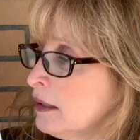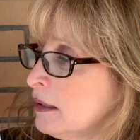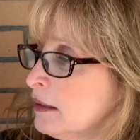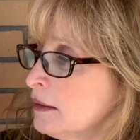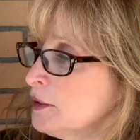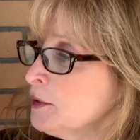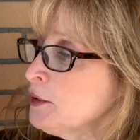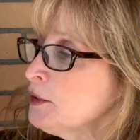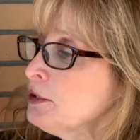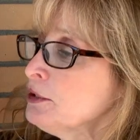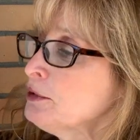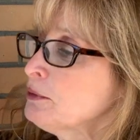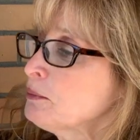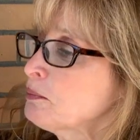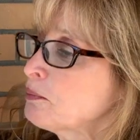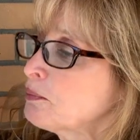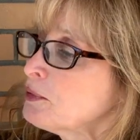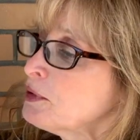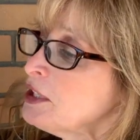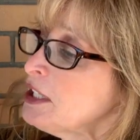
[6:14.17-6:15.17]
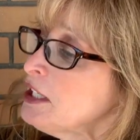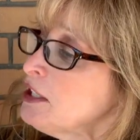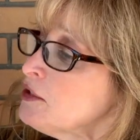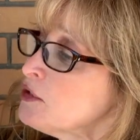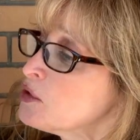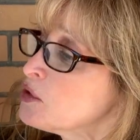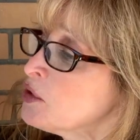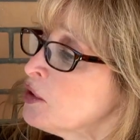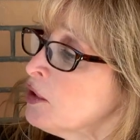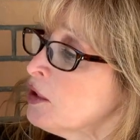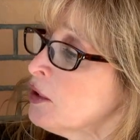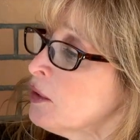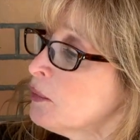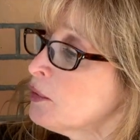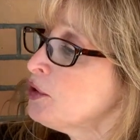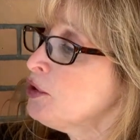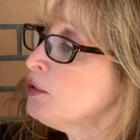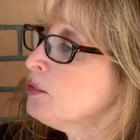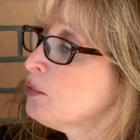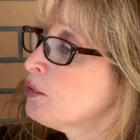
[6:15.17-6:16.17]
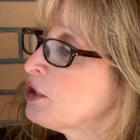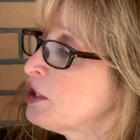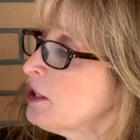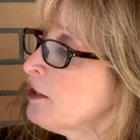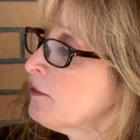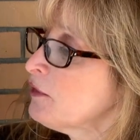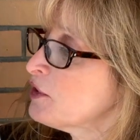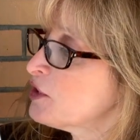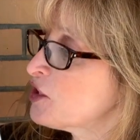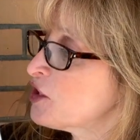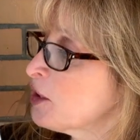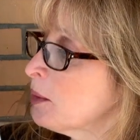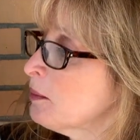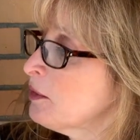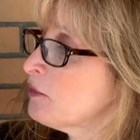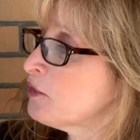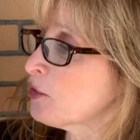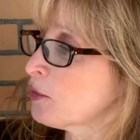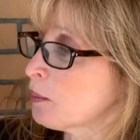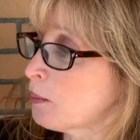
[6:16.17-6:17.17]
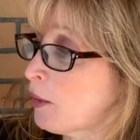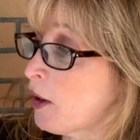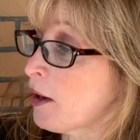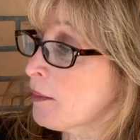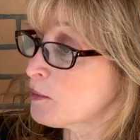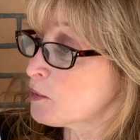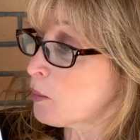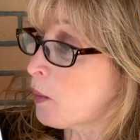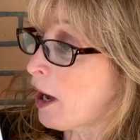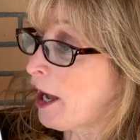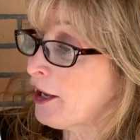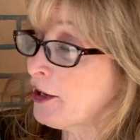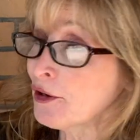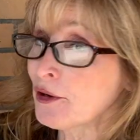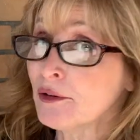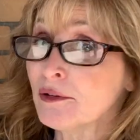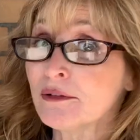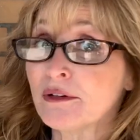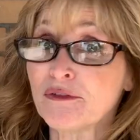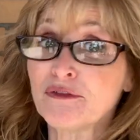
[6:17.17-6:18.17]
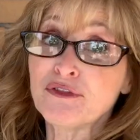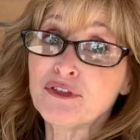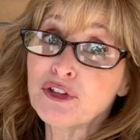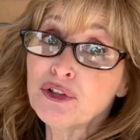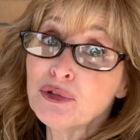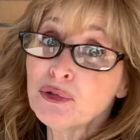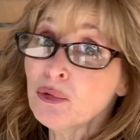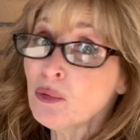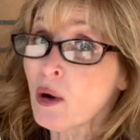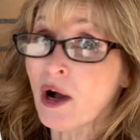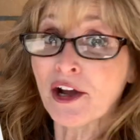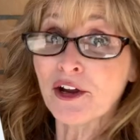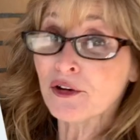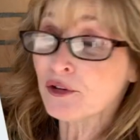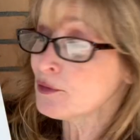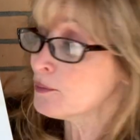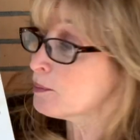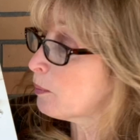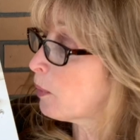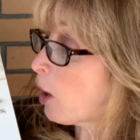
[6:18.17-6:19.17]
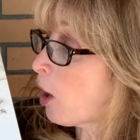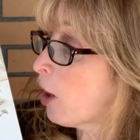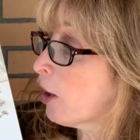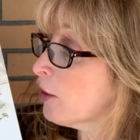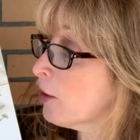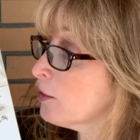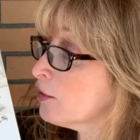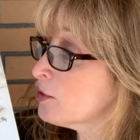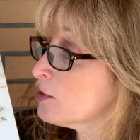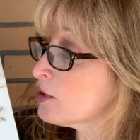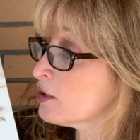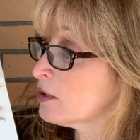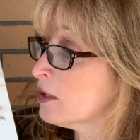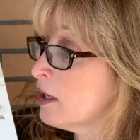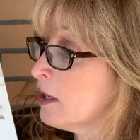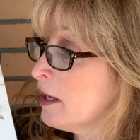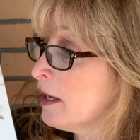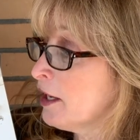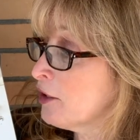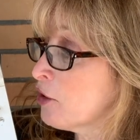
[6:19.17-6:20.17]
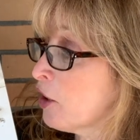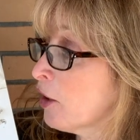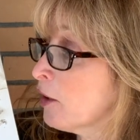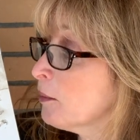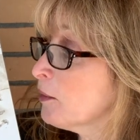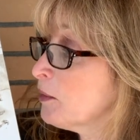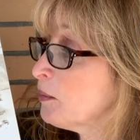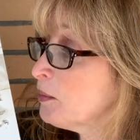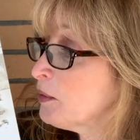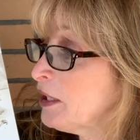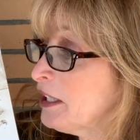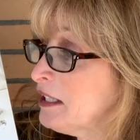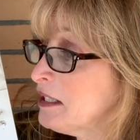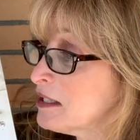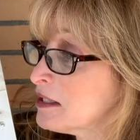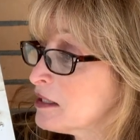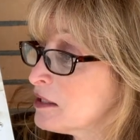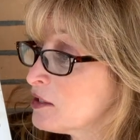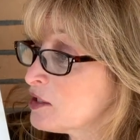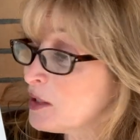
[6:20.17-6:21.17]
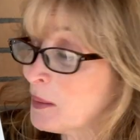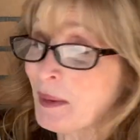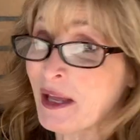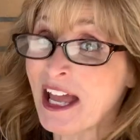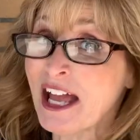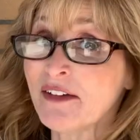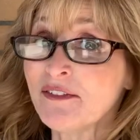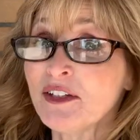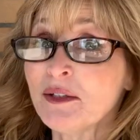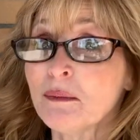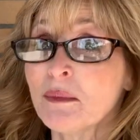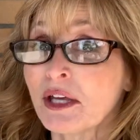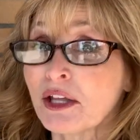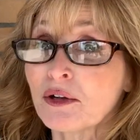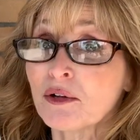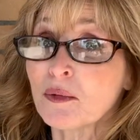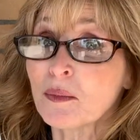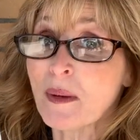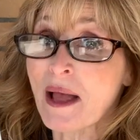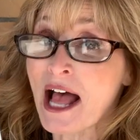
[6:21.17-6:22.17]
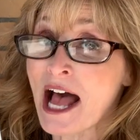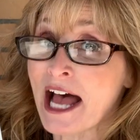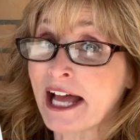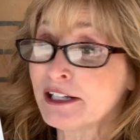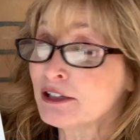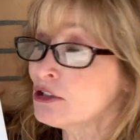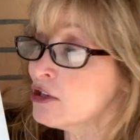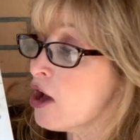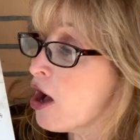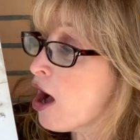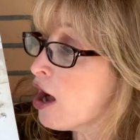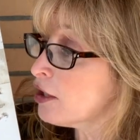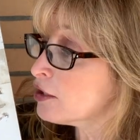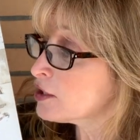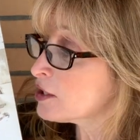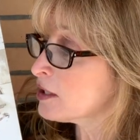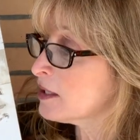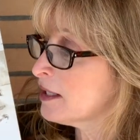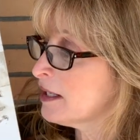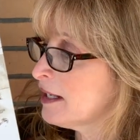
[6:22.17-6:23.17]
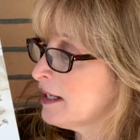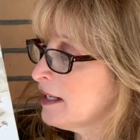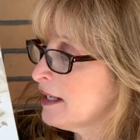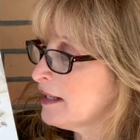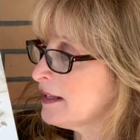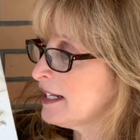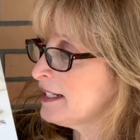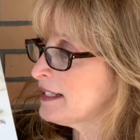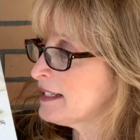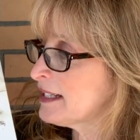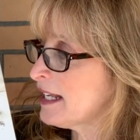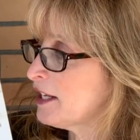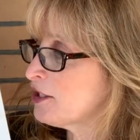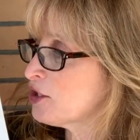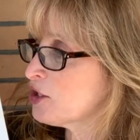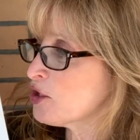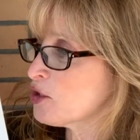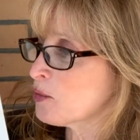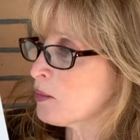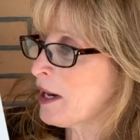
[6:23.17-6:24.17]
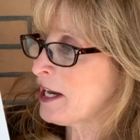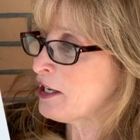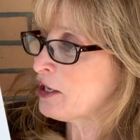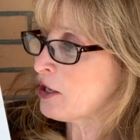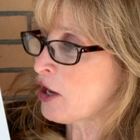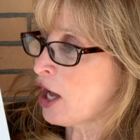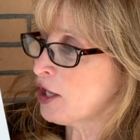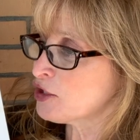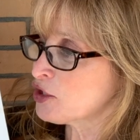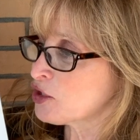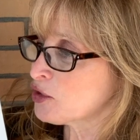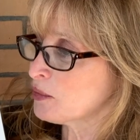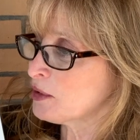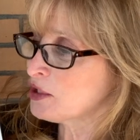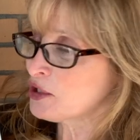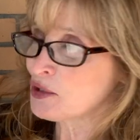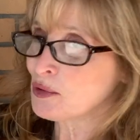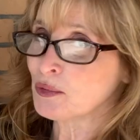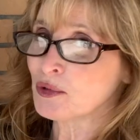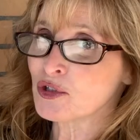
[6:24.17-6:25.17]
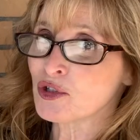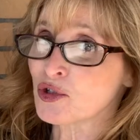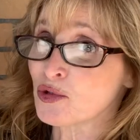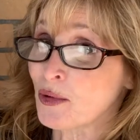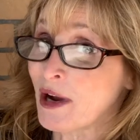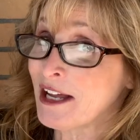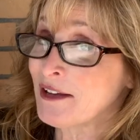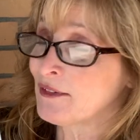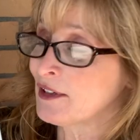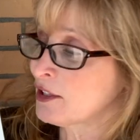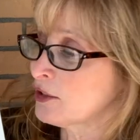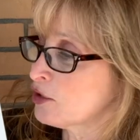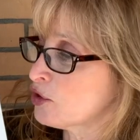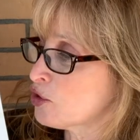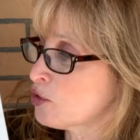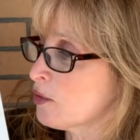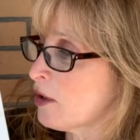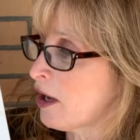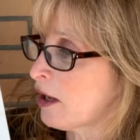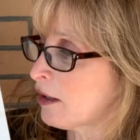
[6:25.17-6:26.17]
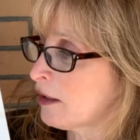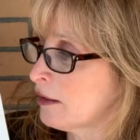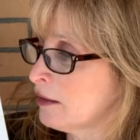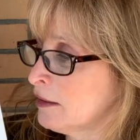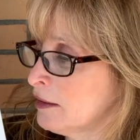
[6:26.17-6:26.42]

Please, will you give us some of your barbed wire, a few iron bars, and armor plates, and some heavy metal padlocks? They said to the rhinoceros who was driving the truck.